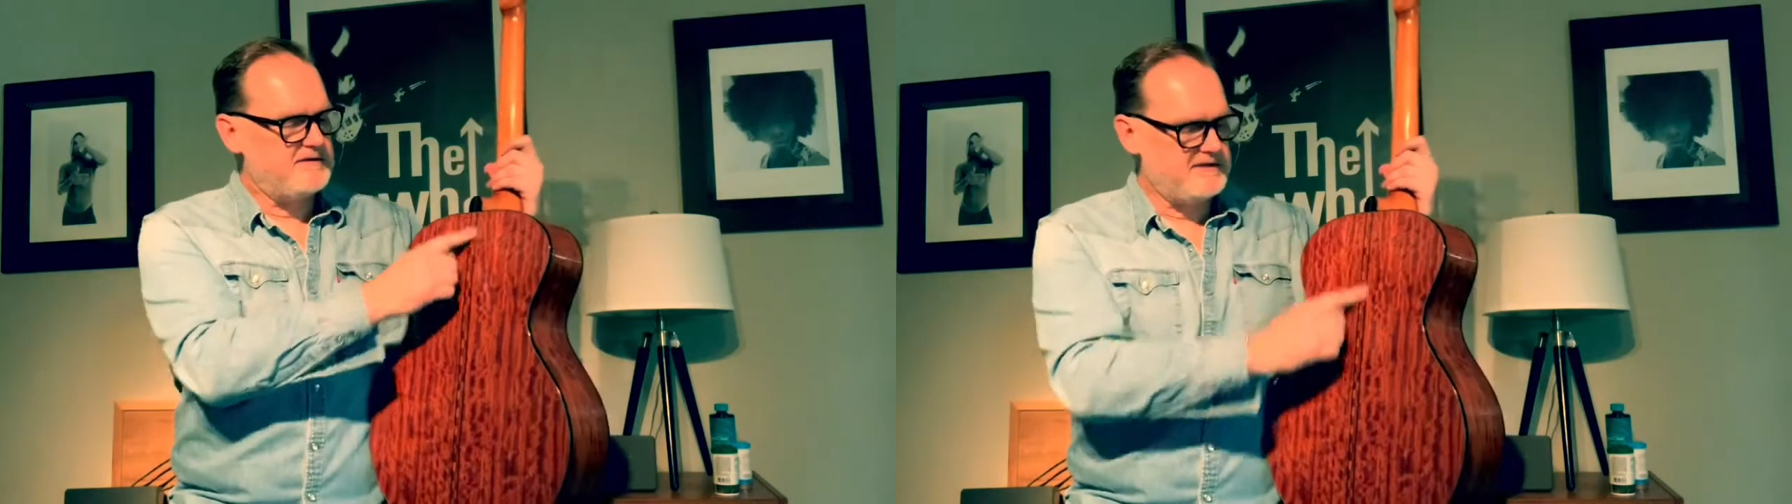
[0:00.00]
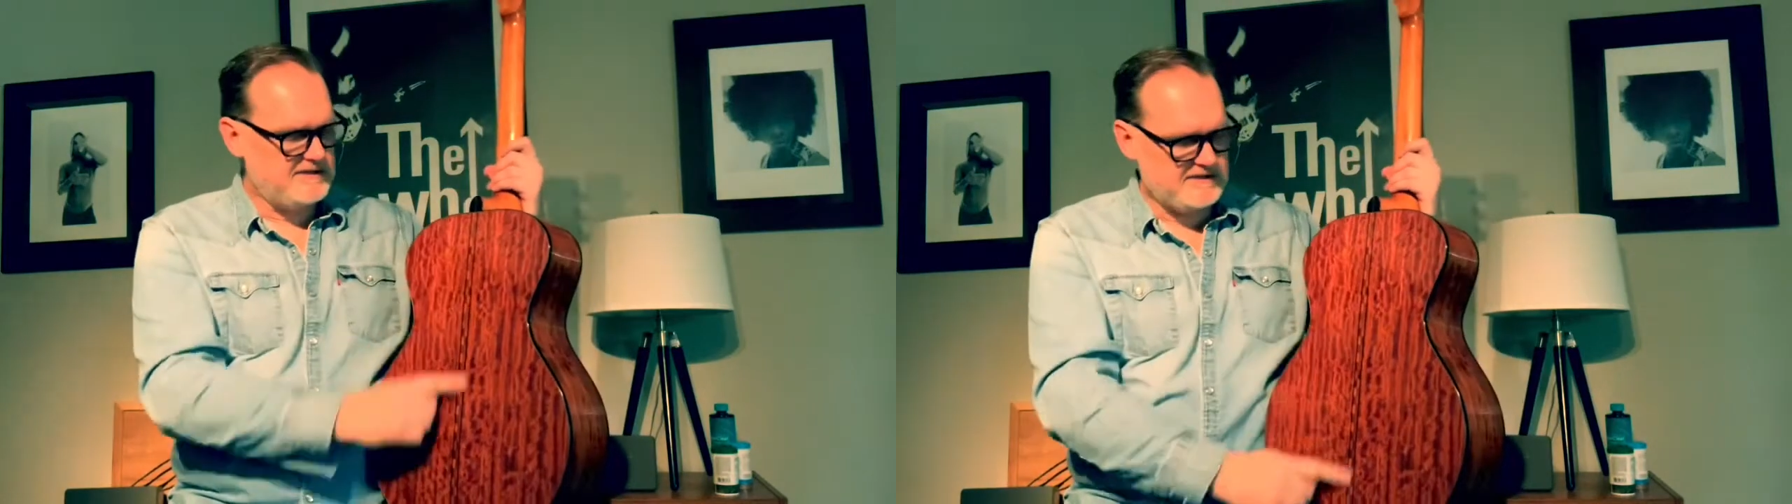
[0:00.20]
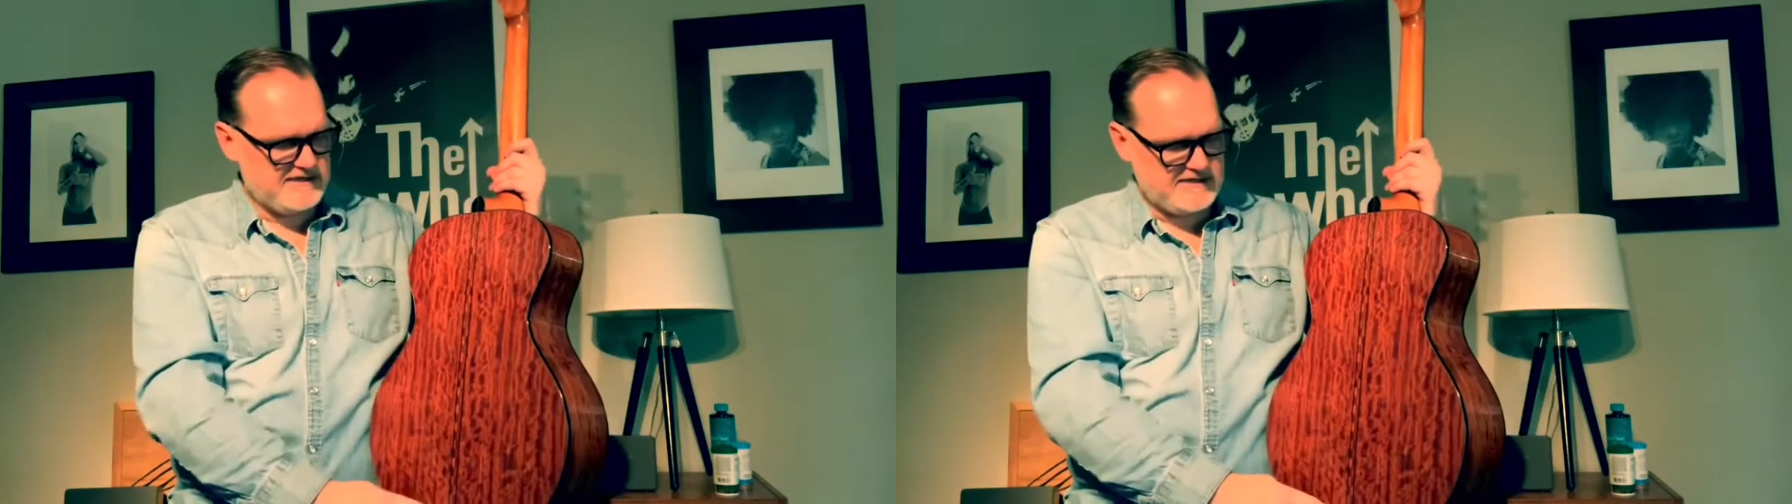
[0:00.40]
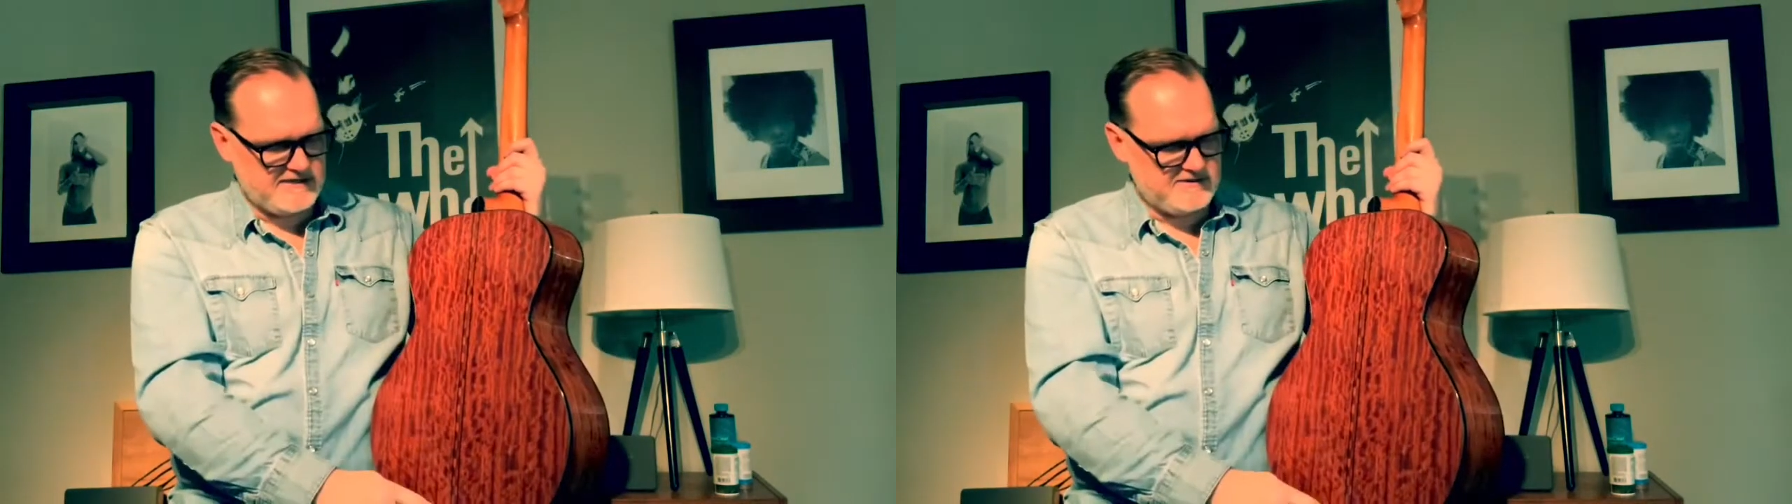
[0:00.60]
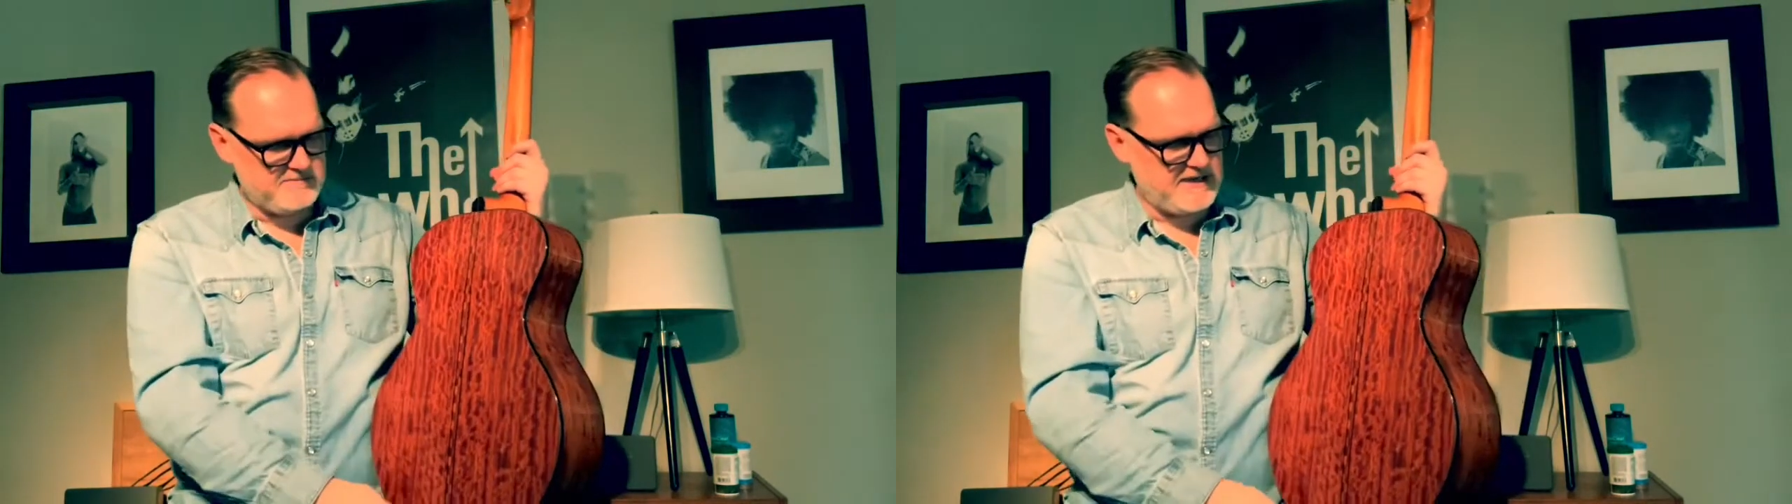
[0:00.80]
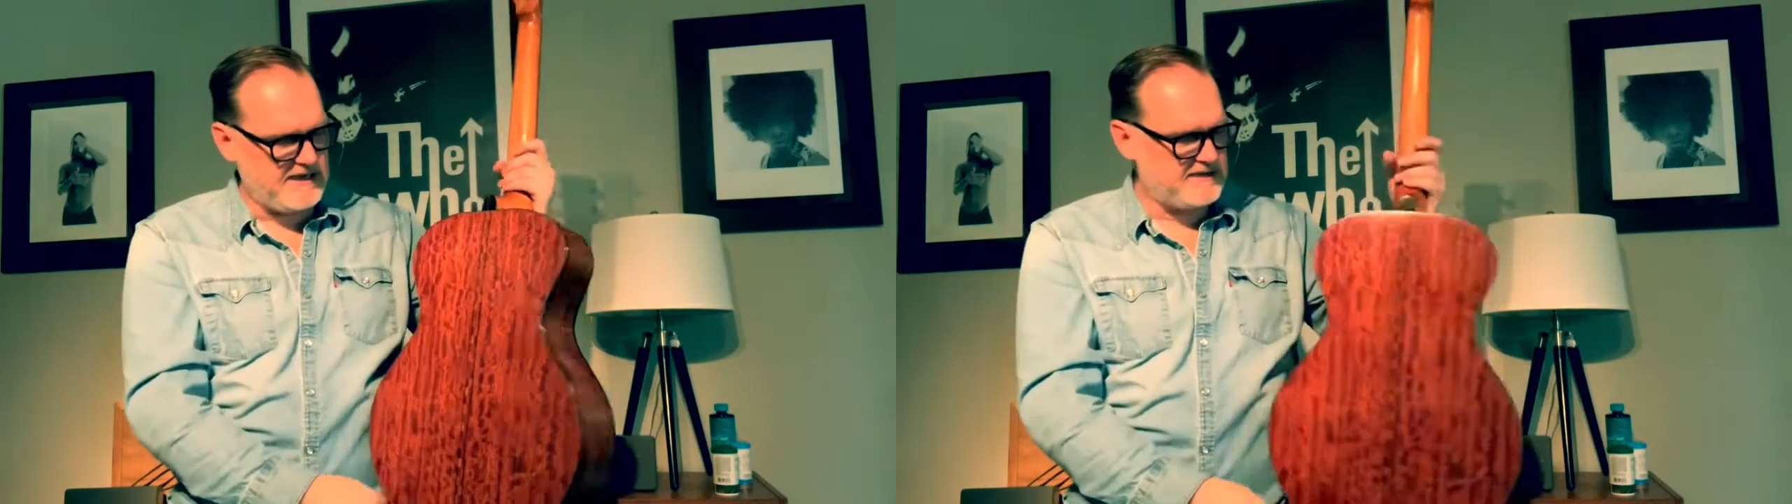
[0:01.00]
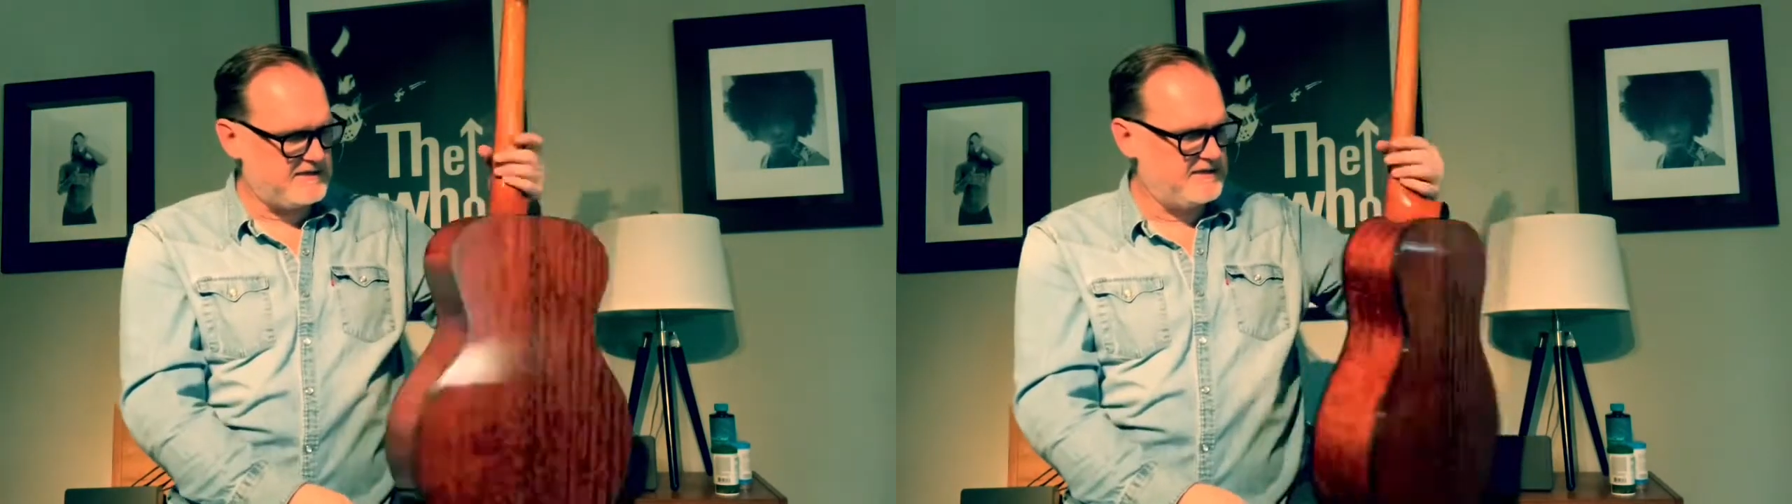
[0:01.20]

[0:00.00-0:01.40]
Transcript: inlay down the back.